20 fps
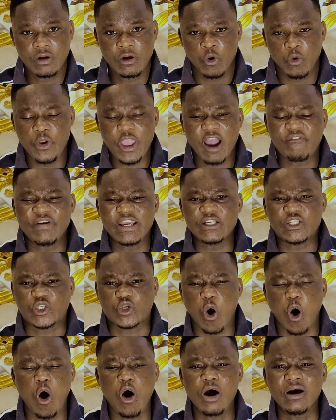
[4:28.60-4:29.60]

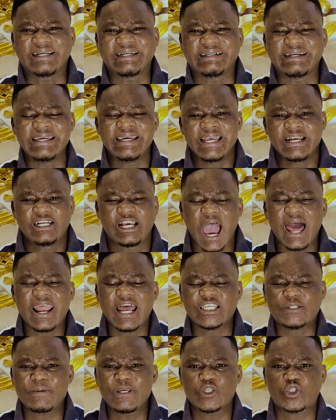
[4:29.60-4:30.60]
God
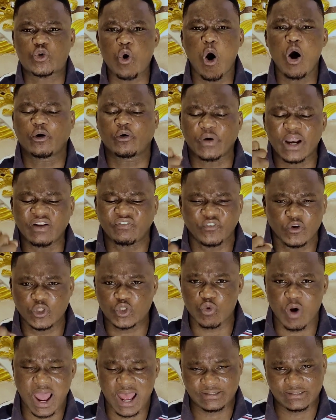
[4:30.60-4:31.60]
has been so grateful
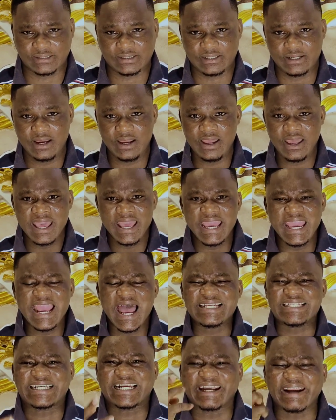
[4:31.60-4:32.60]
to us. He
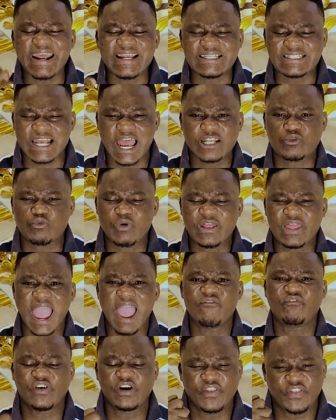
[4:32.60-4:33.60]
has graced us with
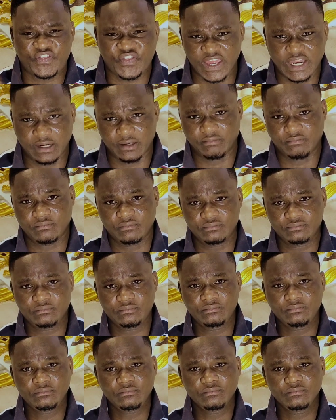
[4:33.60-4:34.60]
everything.
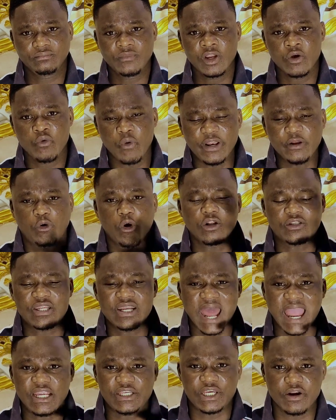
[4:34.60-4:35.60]
When you go to
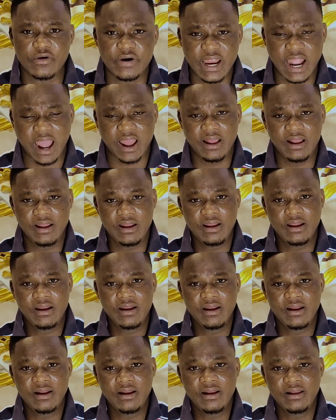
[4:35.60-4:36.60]
Nigeria,
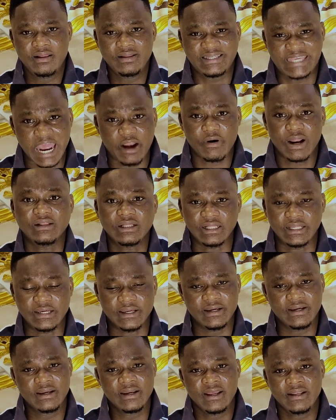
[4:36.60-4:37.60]

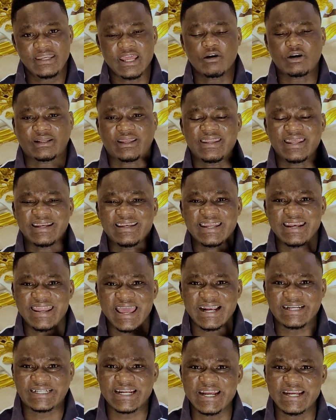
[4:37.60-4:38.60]
currently, the
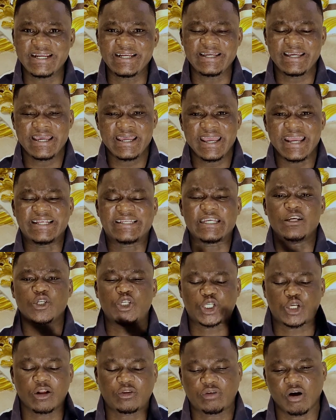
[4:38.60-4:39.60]
nation is in
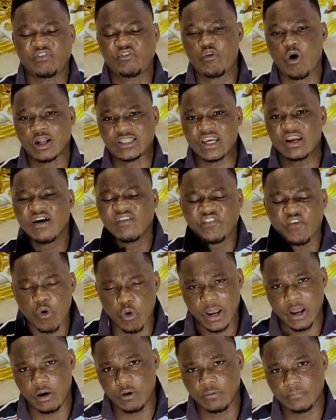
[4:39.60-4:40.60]
short of what?
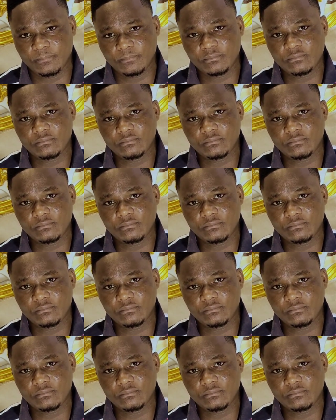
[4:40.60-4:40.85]
Fuel.